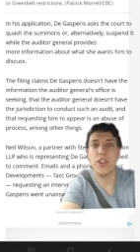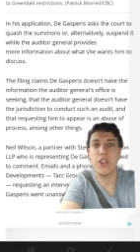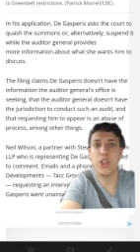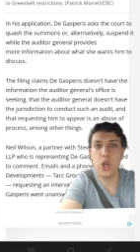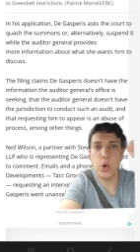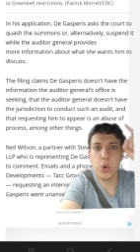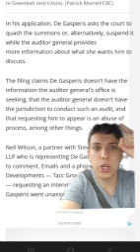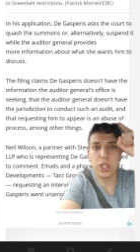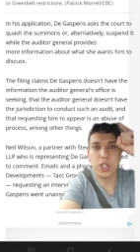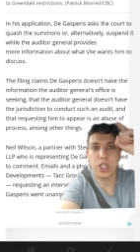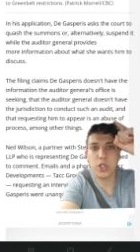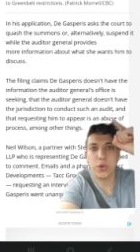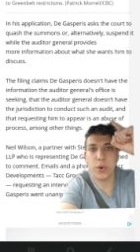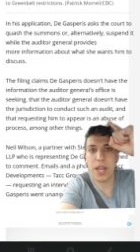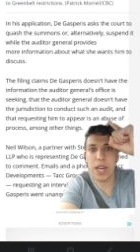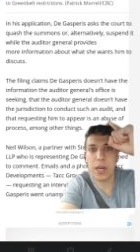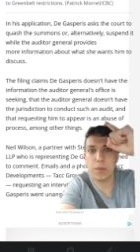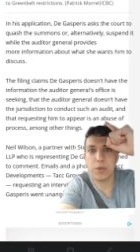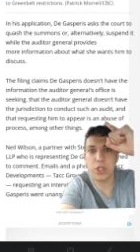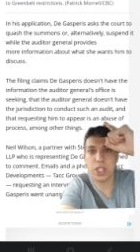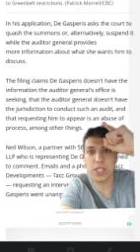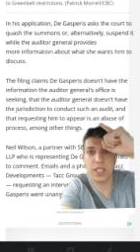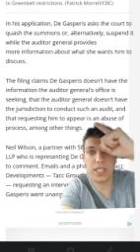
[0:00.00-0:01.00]
And the dude is
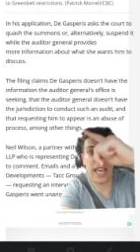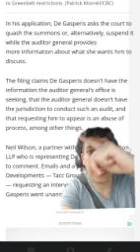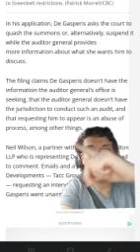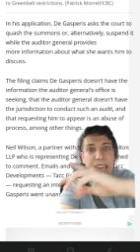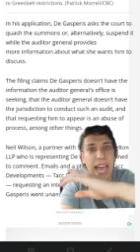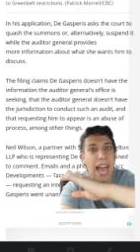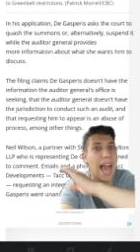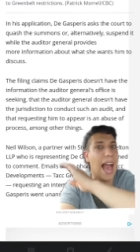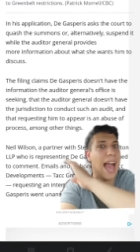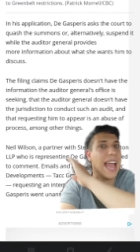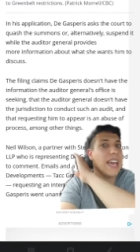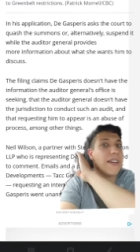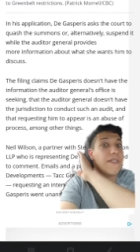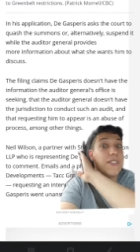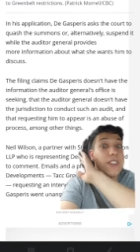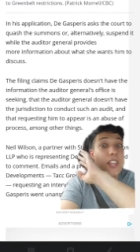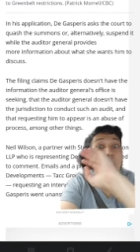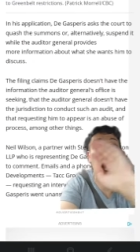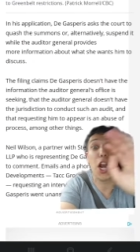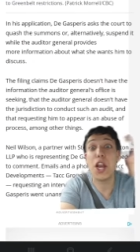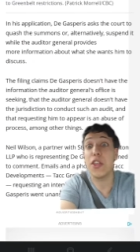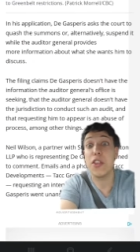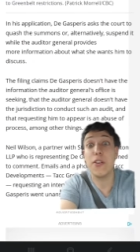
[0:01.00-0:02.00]
straight up just like, yeah, I
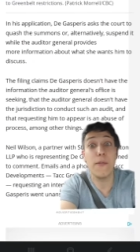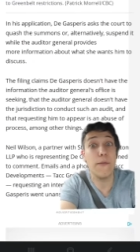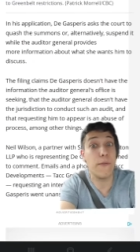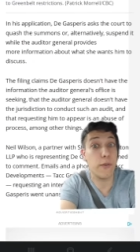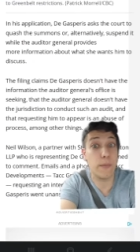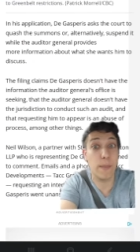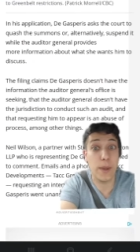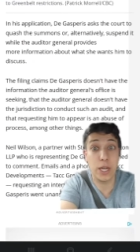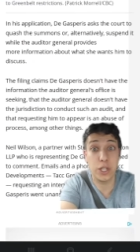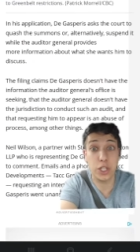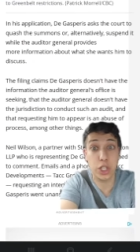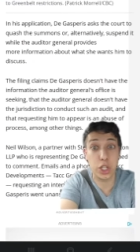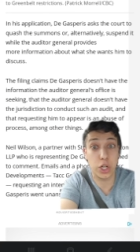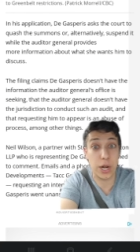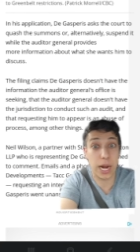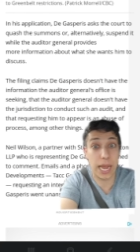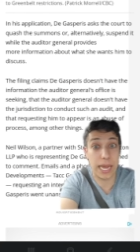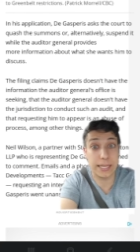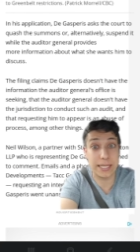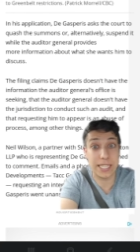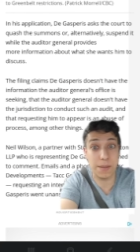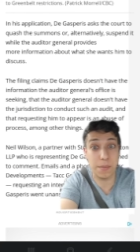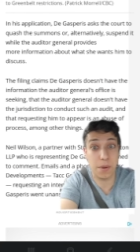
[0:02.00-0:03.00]
have none of the information
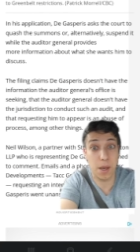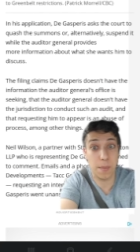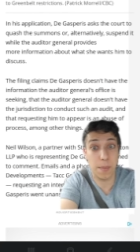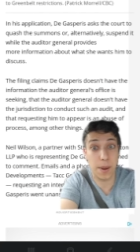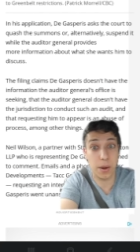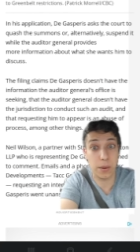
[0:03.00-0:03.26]
you're asking me